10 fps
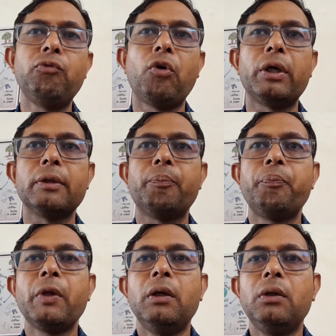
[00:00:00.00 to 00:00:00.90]
water.
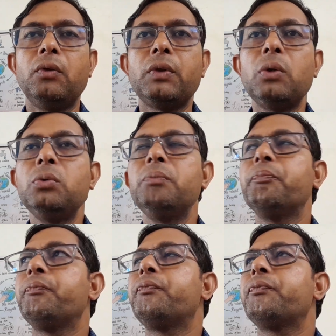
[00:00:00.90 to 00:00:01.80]
Now
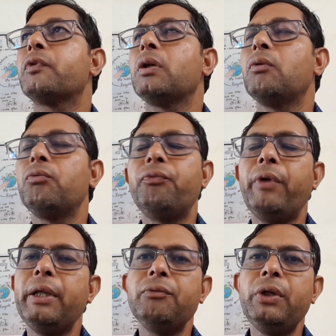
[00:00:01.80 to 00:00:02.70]

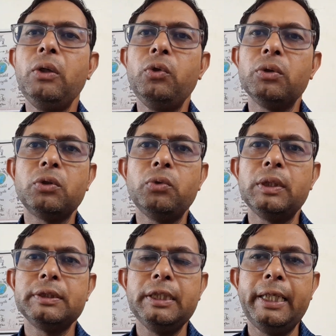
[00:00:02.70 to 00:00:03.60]
when we look
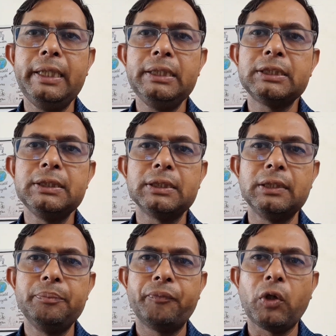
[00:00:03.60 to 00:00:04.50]
towards the rainy
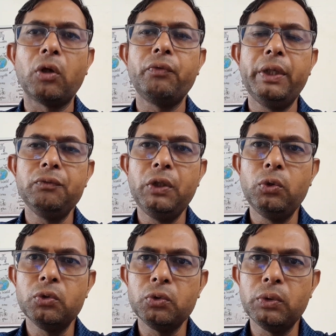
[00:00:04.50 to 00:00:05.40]
season, or when we
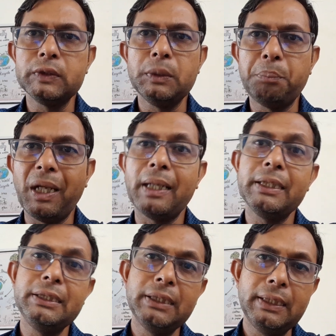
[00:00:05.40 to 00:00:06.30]
look towards the
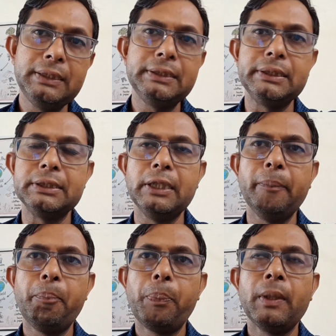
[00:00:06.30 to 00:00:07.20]
plant in rainy
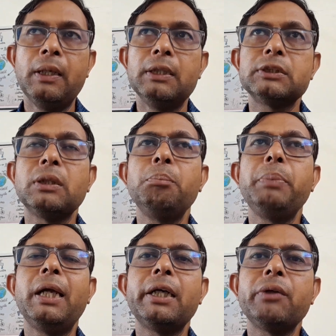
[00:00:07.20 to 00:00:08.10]
season, some
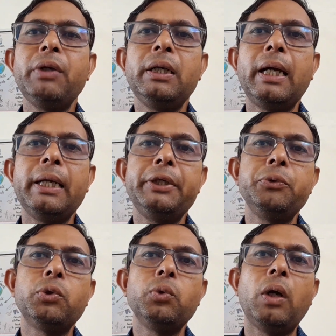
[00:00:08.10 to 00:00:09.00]
plant will die
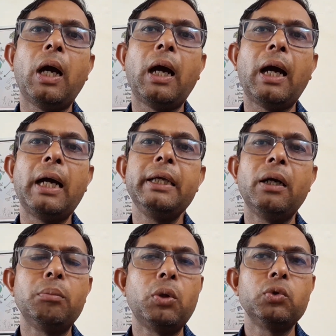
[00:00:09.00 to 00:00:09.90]
due to high
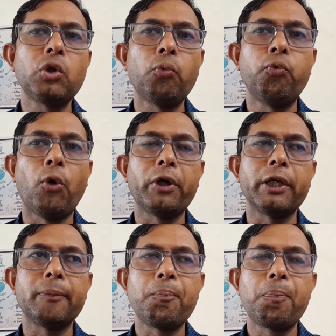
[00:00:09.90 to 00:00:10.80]
amount of water.